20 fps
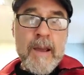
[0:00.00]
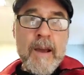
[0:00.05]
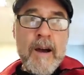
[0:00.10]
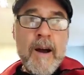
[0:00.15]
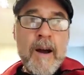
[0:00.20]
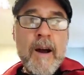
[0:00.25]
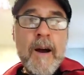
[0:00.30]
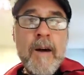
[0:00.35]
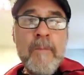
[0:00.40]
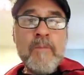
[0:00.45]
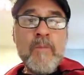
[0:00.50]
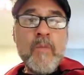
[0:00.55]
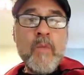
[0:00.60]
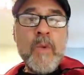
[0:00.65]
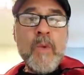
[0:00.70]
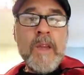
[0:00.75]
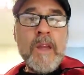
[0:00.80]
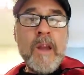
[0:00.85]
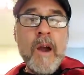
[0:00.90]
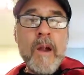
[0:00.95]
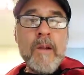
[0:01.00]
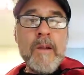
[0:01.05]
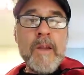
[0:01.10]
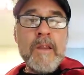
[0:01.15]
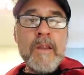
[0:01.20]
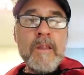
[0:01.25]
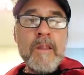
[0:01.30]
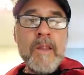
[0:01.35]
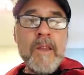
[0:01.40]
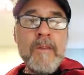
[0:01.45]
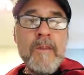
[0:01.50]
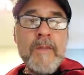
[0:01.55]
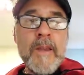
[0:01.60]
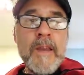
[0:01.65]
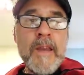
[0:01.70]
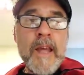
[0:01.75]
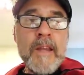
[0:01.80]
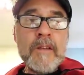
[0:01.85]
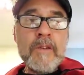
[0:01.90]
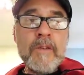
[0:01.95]
We are in the
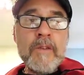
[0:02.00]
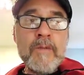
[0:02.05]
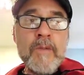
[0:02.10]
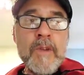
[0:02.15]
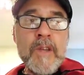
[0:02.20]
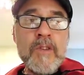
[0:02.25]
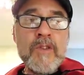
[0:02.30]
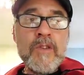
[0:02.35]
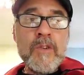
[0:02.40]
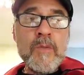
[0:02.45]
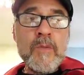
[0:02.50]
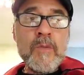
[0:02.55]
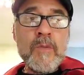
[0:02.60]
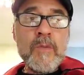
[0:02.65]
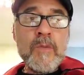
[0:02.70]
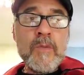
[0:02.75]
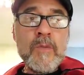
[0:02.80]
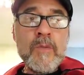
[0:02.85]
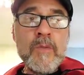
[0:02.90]
Veneto region. We are